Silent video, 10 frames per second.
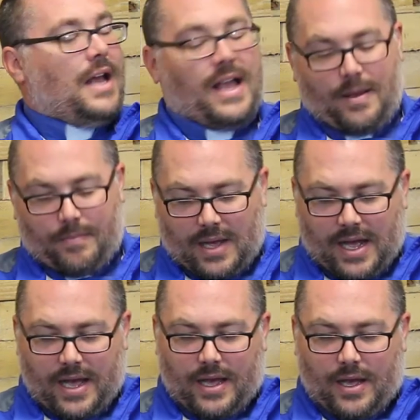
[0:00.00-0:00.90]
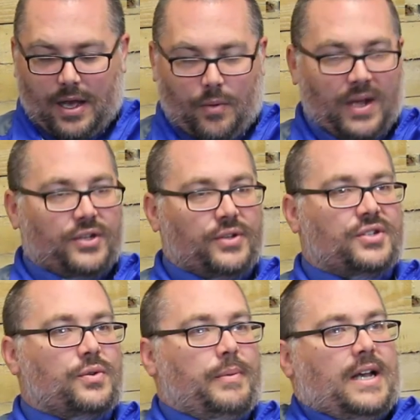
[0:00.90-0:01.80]
I am. I went to
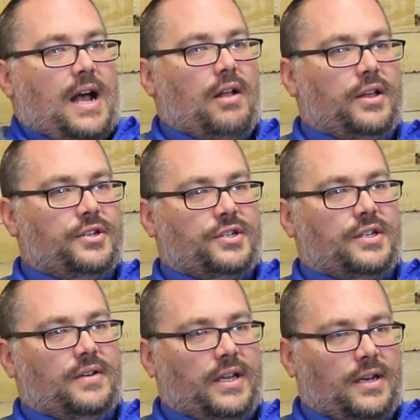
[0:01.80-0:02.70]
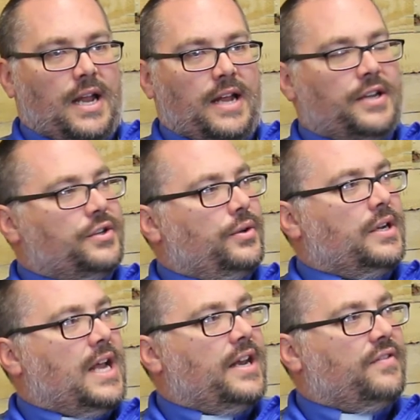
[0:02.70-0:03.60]
Swimmy College in 92 to
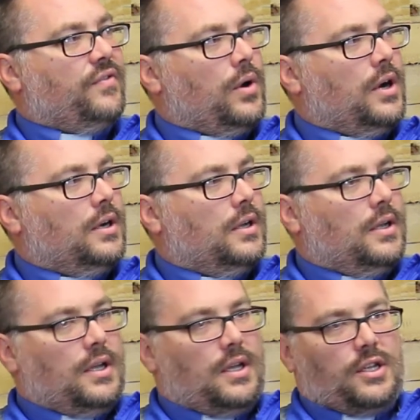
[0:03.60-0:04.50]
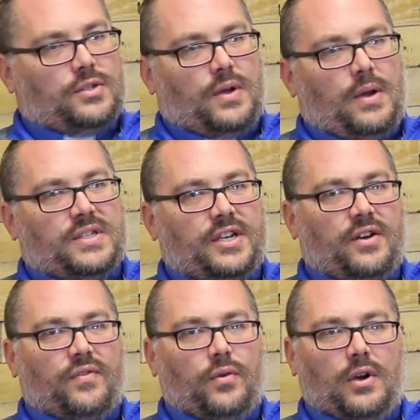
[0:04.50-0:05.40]
94, so I was
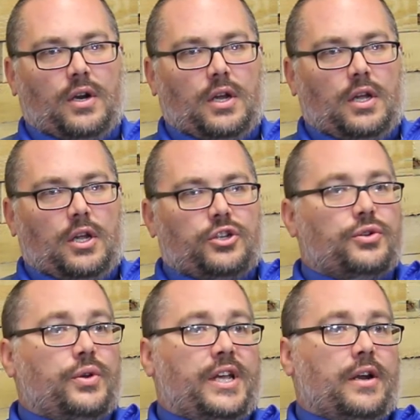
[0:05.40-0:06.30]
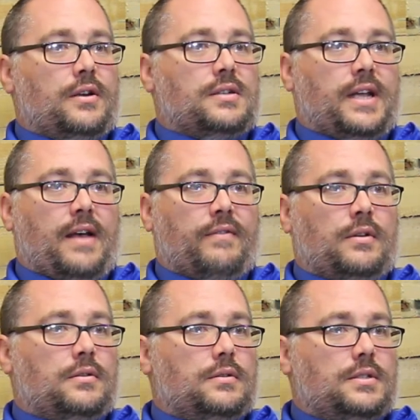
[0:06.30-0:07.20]
here for 2 years. I have a
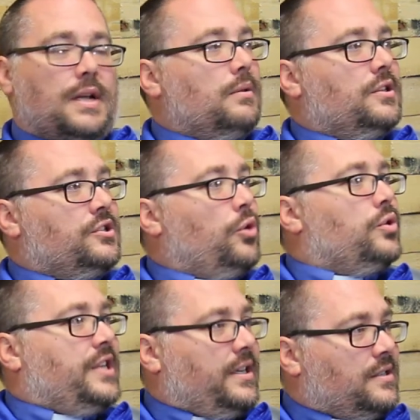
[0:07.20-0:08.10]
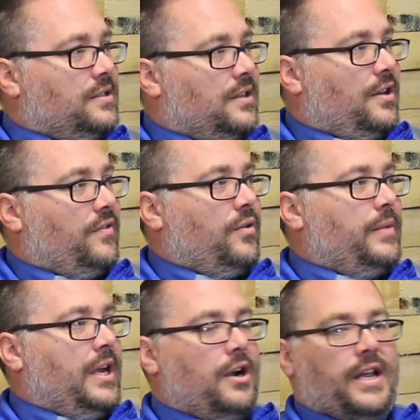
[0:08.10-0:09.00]
double associates from
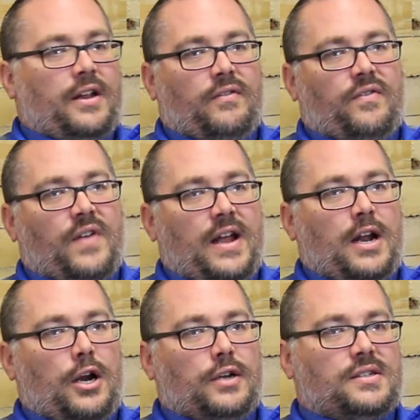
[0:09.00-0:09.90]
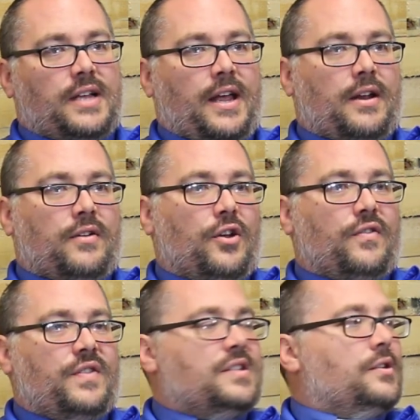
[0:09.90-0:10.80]
there in fine arts and
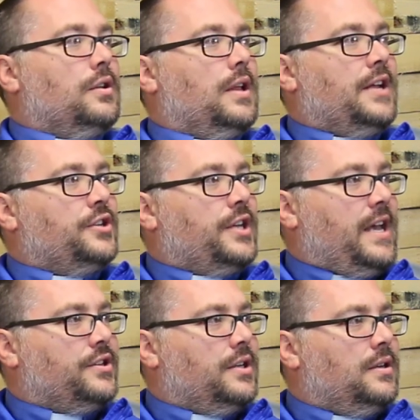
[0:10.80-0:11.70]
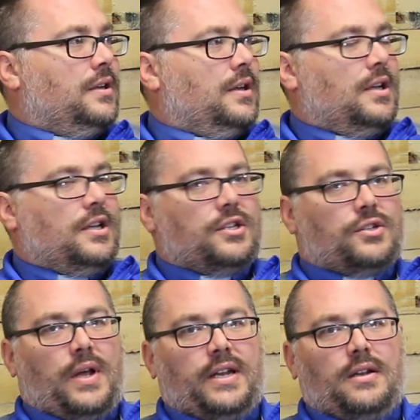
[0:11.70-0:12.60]
physical education,
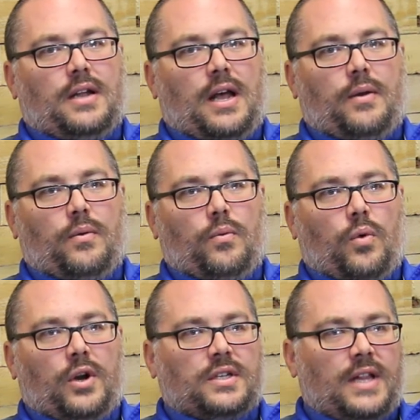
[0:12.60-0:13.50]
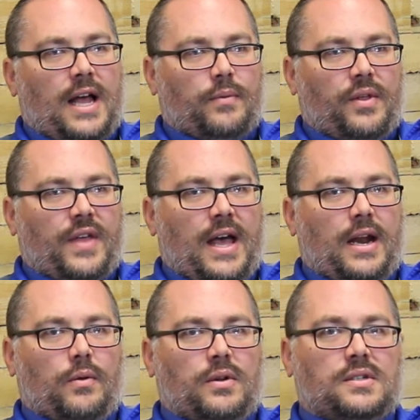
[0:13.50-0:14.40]
so I worked a lot with that.
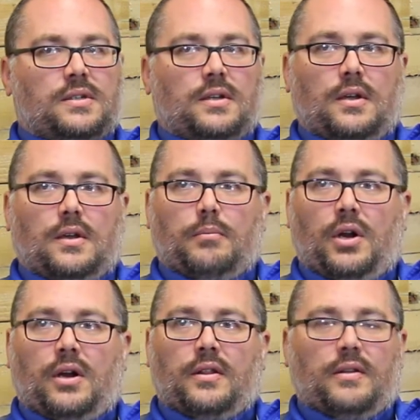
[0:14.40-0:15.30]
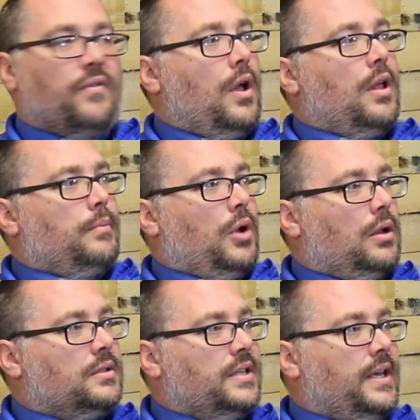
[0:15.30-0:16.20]
I was part of the
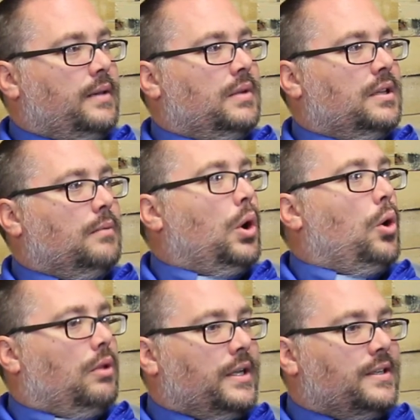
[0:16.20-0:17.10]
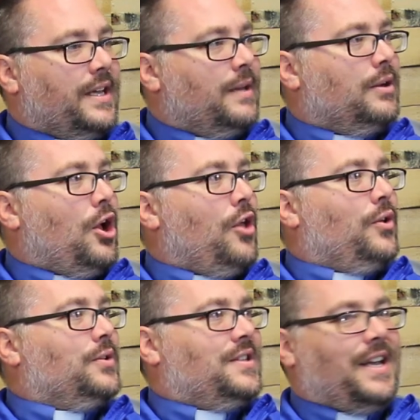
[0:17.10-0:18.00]
volleyball team and the bowling team and all
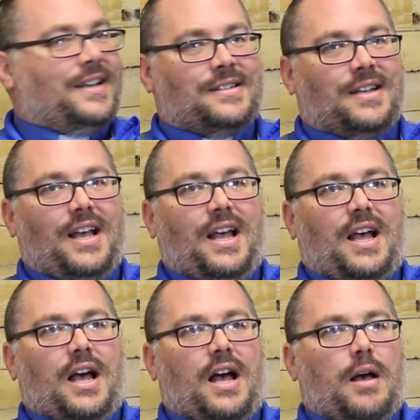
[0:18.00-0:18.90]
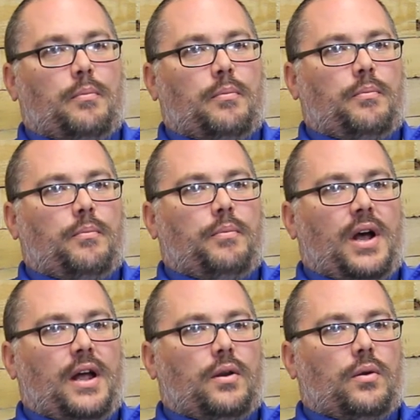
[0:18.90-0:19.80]
those things,
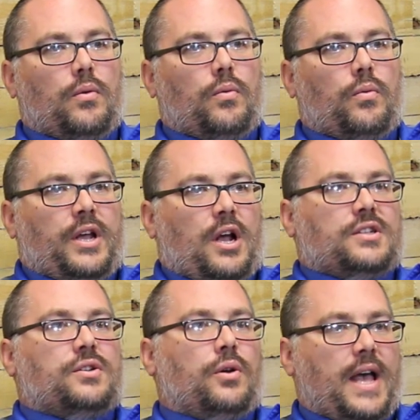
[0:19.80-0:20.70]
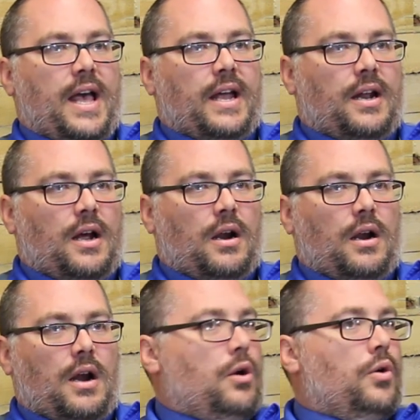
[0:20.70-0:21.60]
but we also had
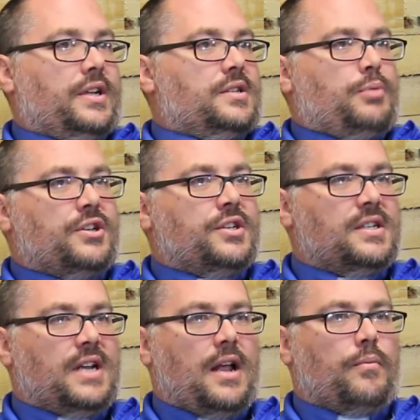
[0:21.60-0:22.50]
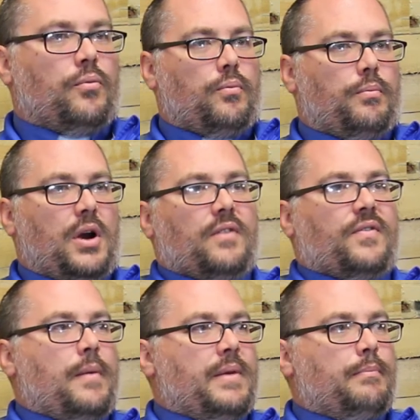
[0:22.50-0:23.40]
our own expressions, and part of
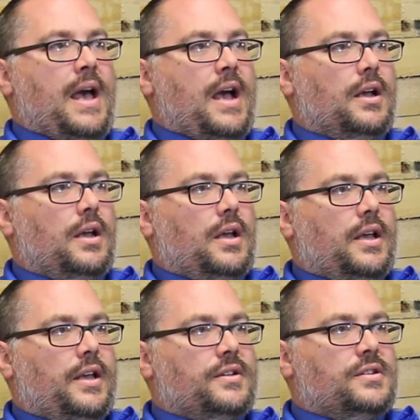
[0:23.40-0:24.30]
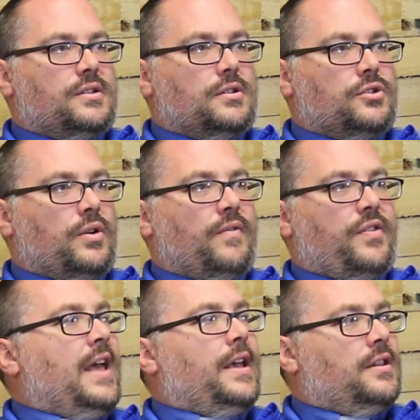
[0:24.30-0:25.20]
coming back is sort of
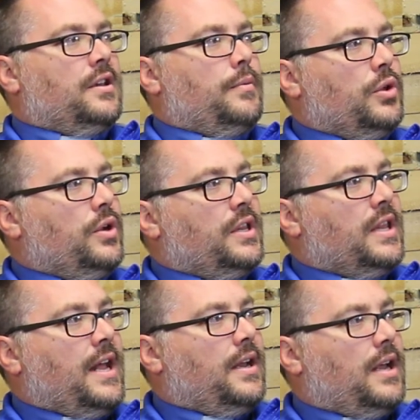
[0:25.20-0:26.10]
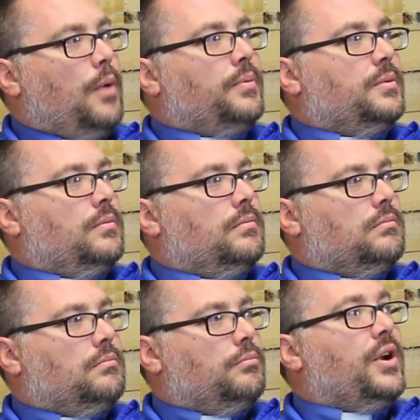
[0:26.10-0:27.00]
thanking the community that helped
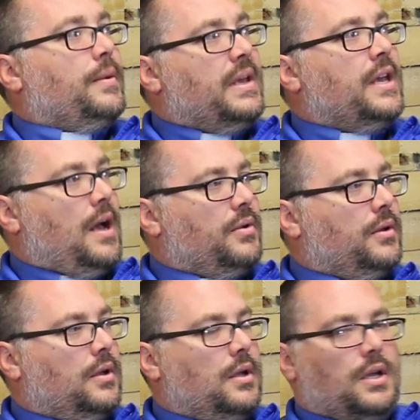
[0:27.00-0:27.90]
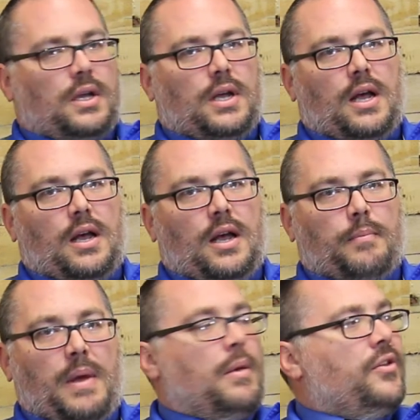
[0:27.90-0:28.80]
bring me up.
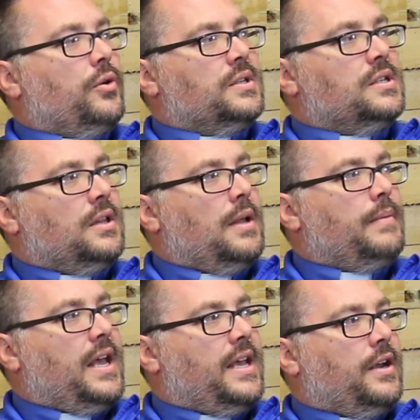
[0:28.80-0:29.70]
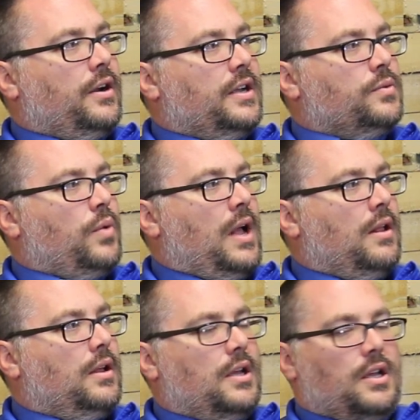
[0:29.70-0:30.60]
My mother was an alumni here as
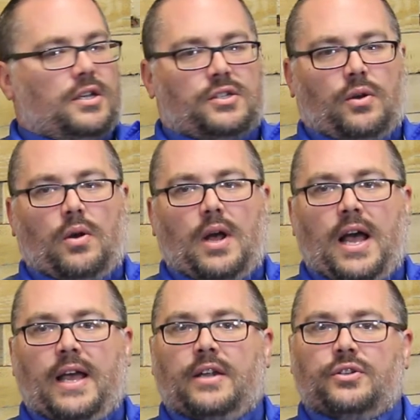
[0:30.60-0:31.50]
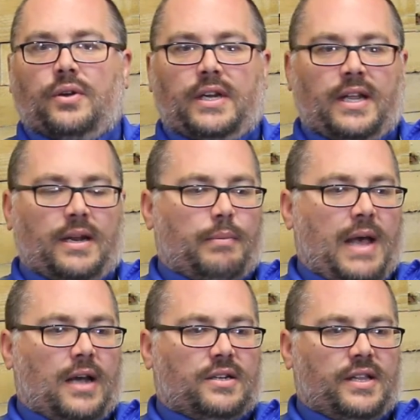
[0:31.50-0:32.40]
well, so I enjoyed getting
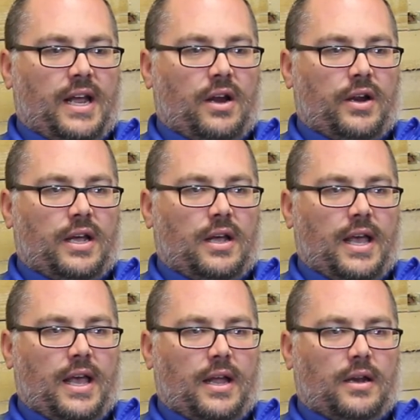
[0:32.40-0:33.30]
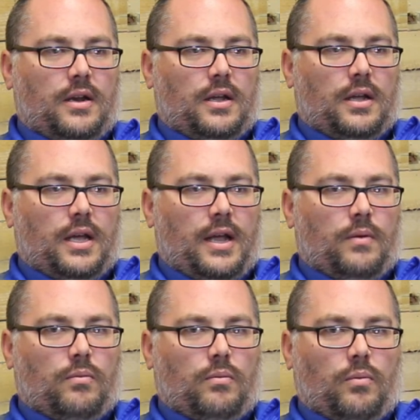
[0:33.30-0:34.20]
back to the area
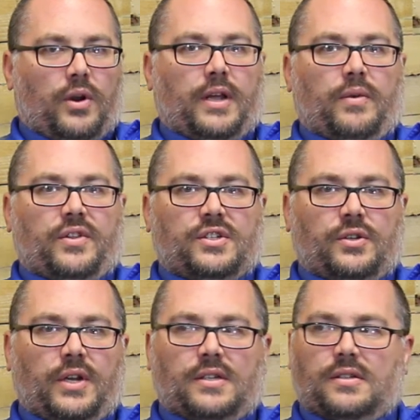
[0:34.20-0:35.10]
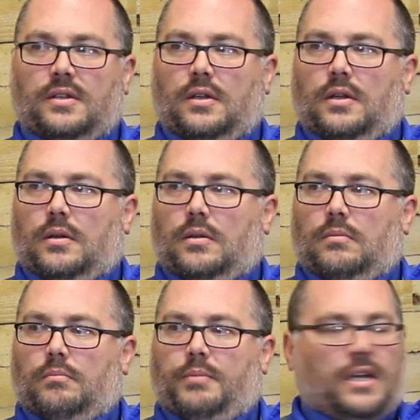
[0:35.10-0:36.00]
and working with students
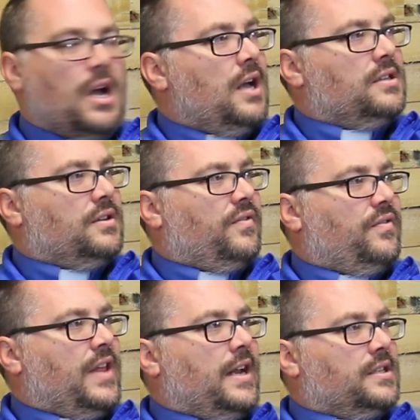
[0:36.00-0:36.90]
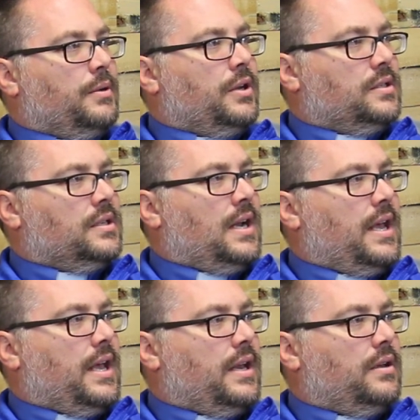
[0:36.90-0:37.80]
because of that experience that I
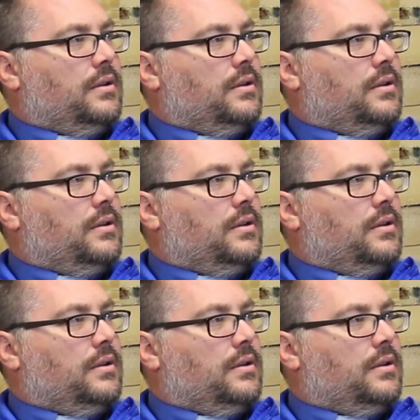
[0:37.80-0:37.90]
had.